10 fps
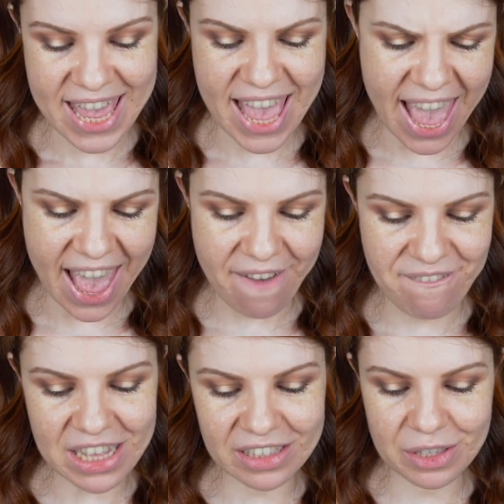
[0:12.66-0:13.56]
Yeah,
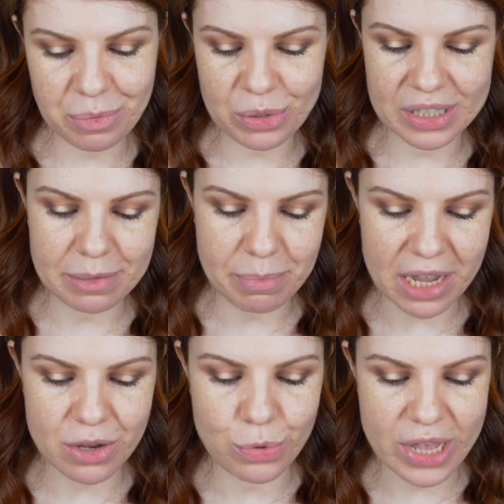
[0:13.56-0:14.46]
Fenty Beauty
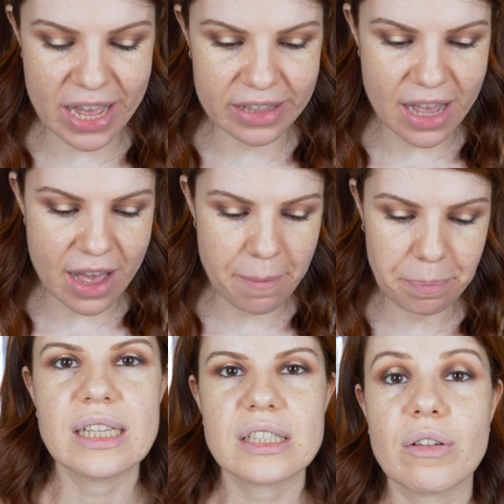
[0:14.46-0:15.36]
by Rihanna.
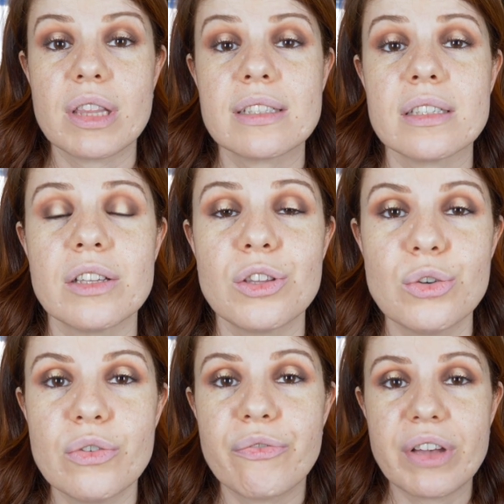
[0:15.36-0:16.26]
So this is the
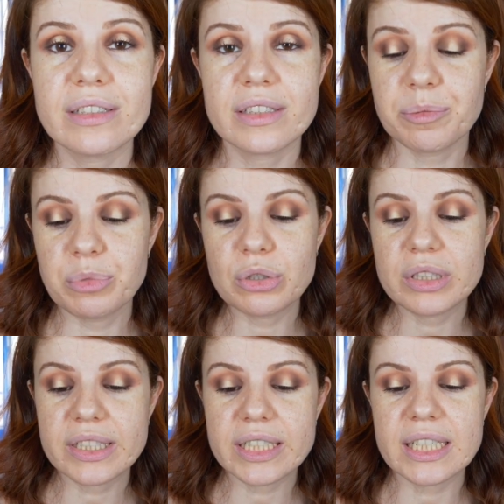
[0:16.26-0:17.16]
new Fenty
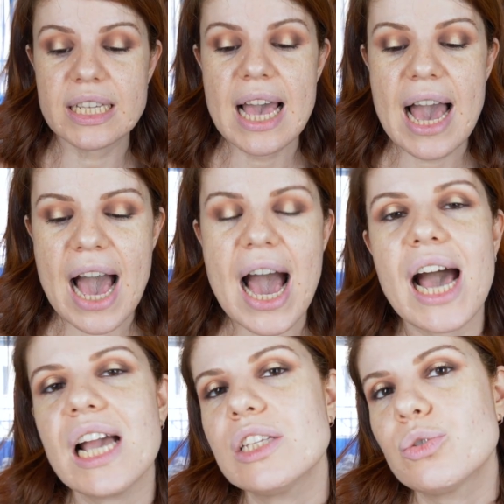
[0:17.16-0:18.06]
Beauty
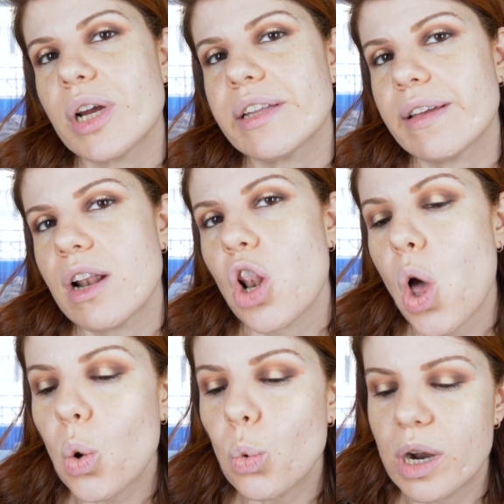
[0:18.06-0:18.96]
Hydrating
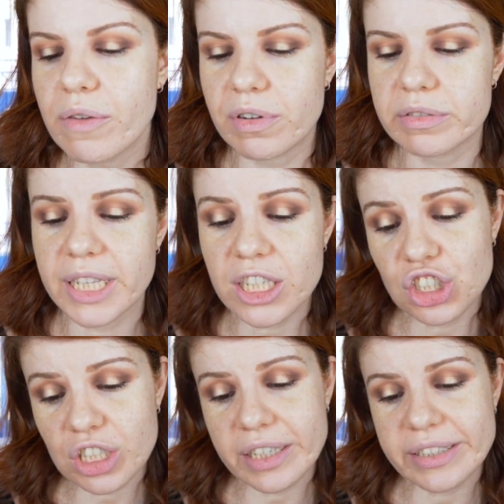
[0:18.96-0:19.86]
Longwear
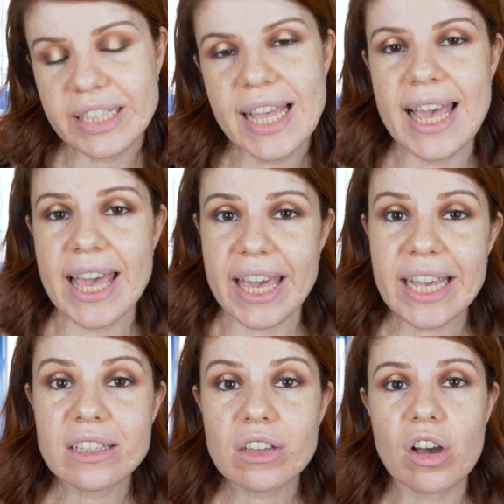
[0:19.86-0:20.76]
Foundation.
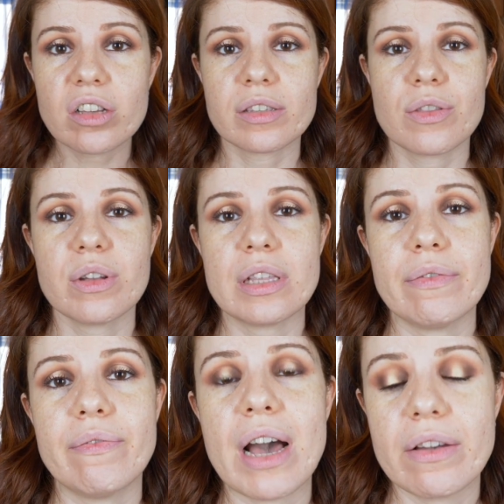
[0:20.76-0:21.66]
It costs
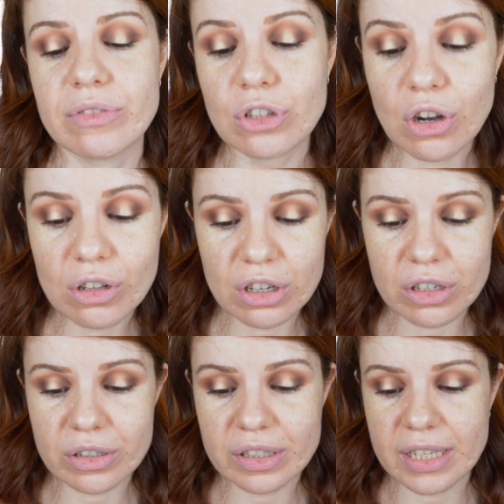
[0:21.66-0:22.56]

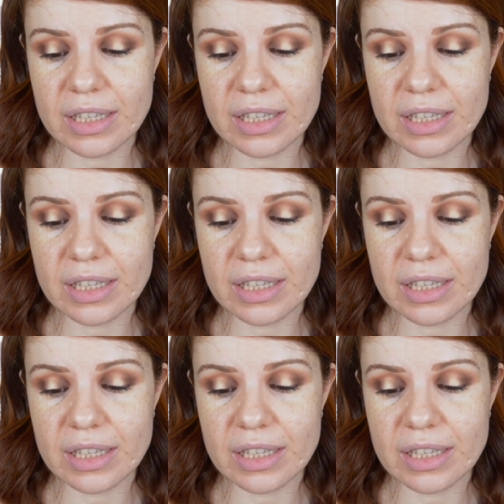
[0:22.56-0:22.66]
$35.